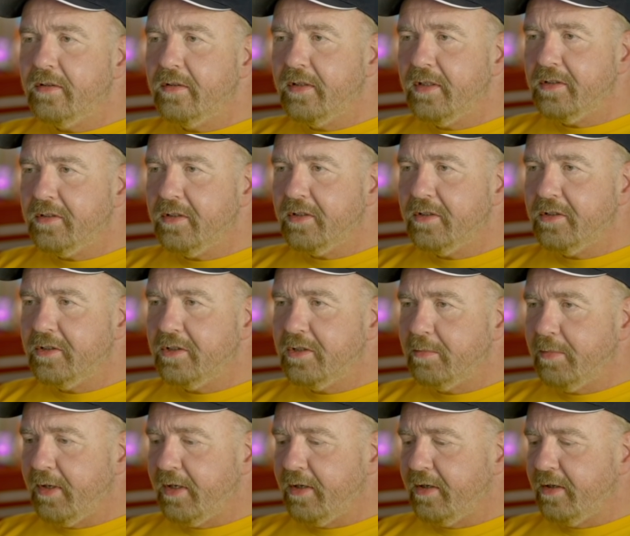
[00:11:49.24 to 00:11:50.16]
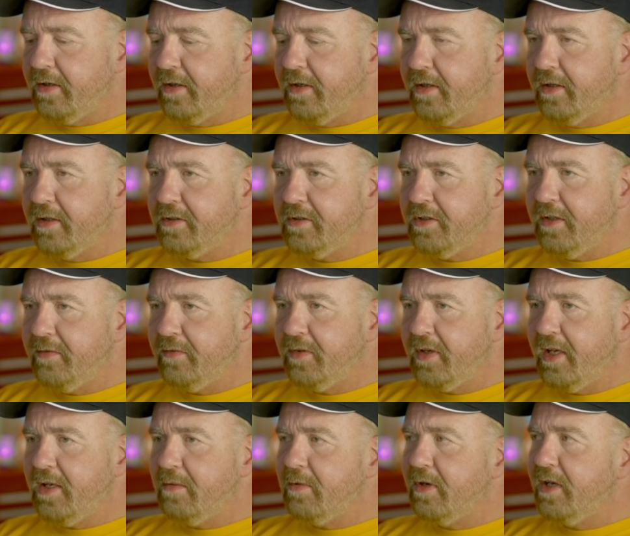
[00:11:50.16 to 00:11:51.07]
That's not such a bad idea. Let's see
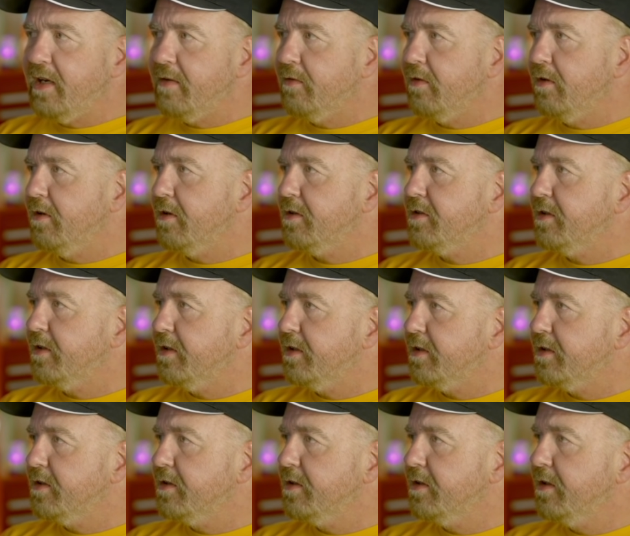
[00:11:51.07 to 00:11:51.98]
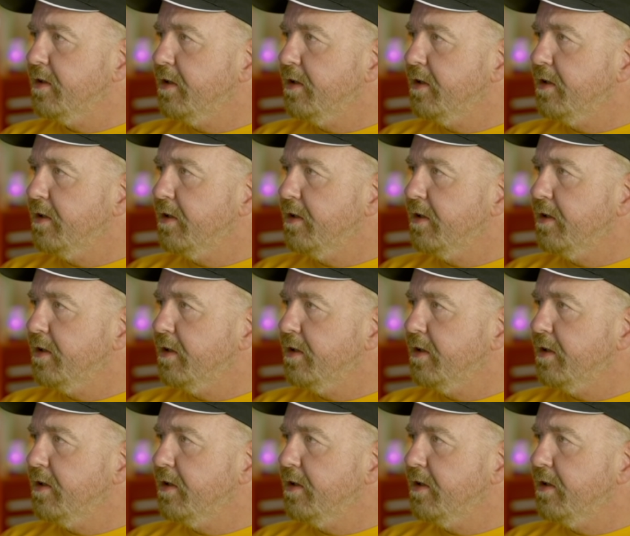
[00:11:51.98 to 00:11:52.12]
if anybody ever looks at this.